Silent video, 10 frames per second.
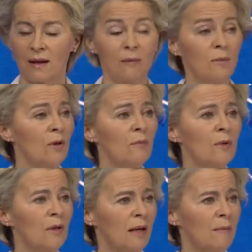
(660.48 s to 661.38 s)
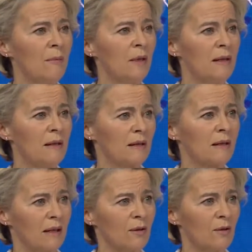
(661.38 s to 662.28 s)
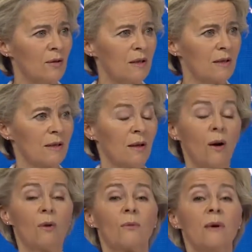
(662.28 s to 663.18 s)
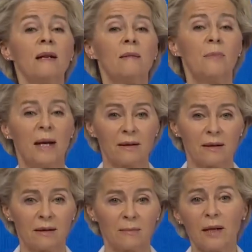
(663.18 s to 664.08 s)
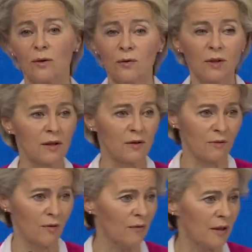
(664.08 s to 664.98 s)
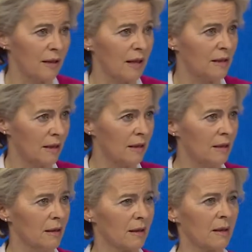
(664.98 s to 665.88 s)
And more companies and countries already battered by 2 years of COVID-19